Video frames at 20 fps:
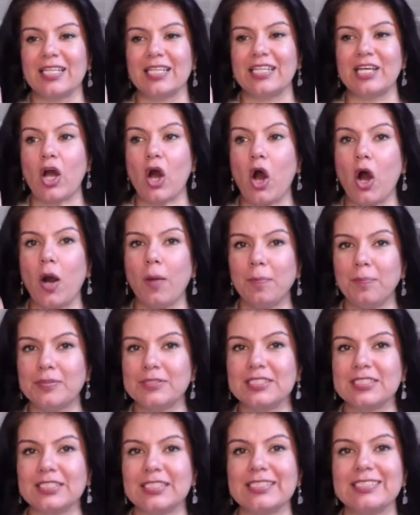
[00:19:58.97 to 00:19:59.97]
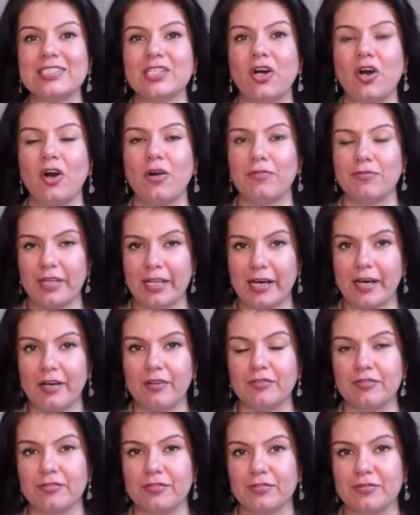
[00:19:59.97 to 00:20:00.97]
The opposite of
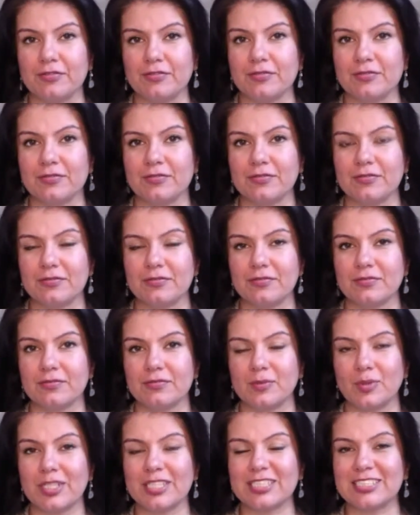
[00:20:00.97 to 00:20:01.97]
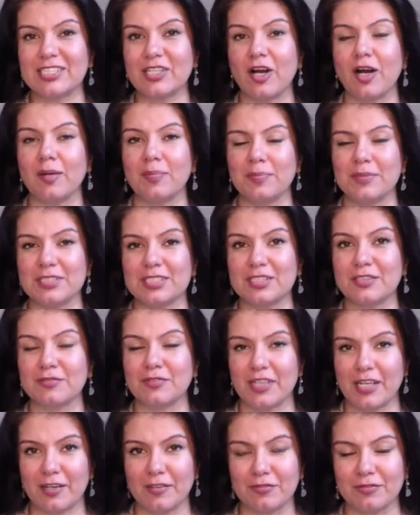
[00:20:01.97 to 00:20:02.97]
love. What is the opposite
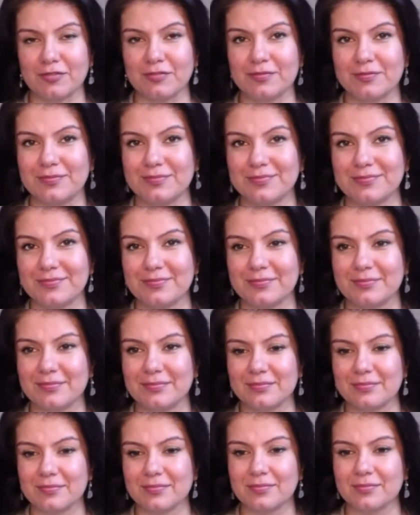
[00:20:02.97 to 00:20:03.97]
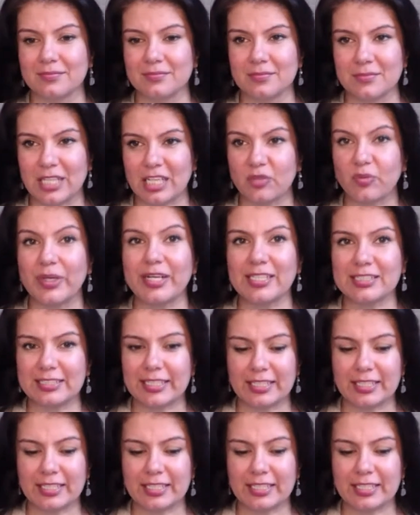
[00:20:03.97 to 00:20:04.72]
of love? I'll wait a